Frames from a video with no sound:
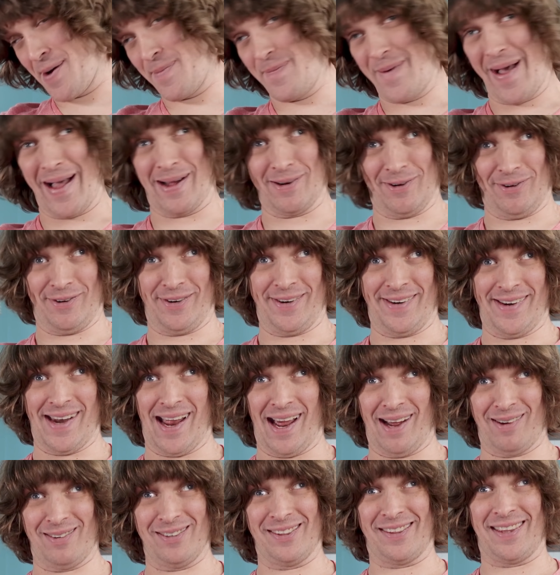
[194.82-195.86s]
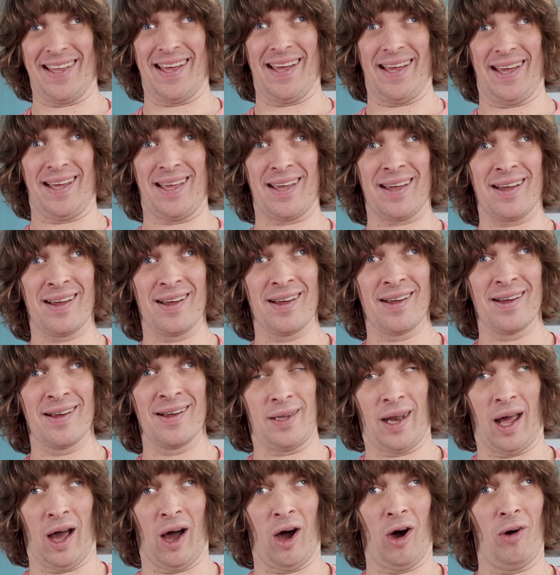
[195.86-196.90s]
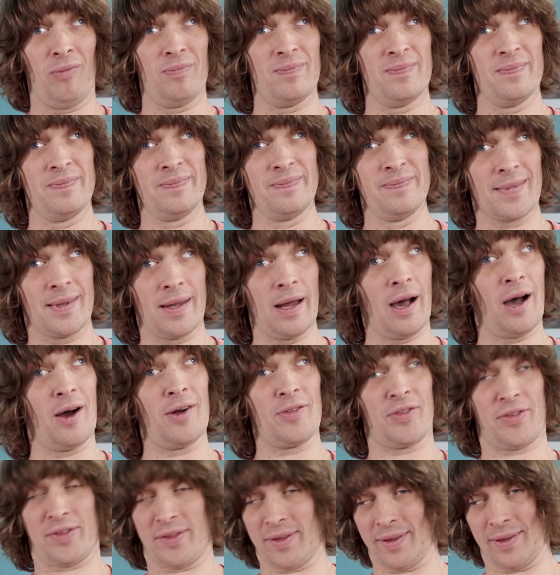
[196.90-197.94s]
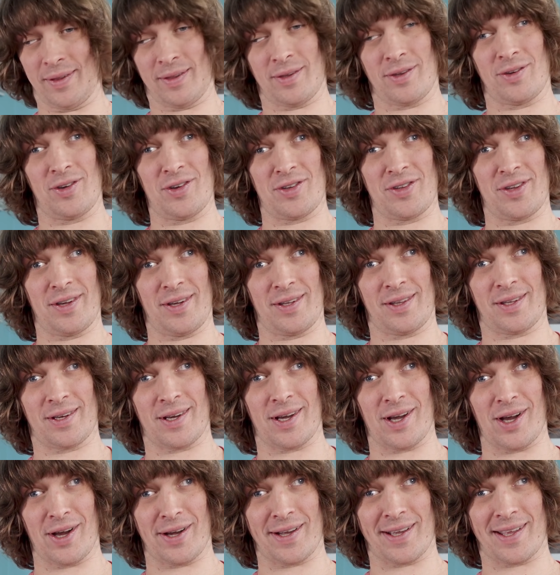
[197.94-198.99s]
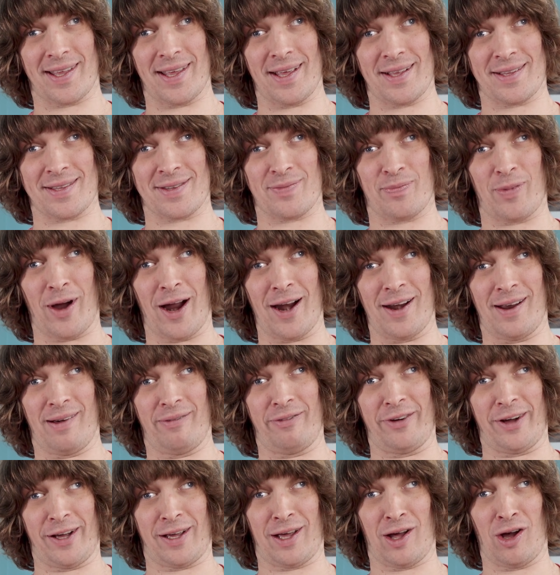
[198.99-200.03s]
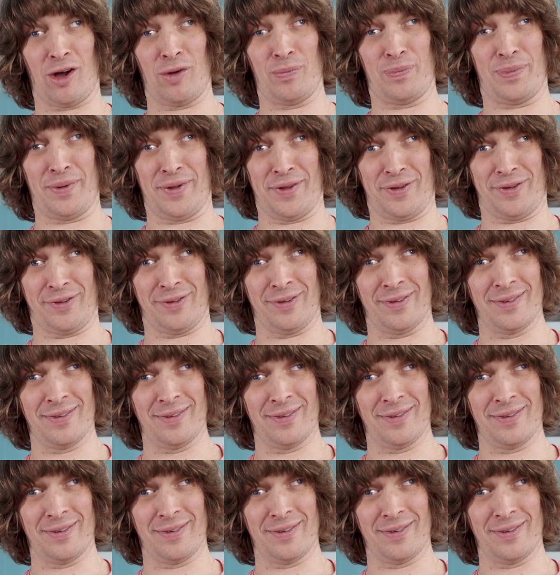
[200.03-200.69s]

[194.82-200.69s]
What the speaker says: a mountain, I would think. No, it's just it's part of a compass.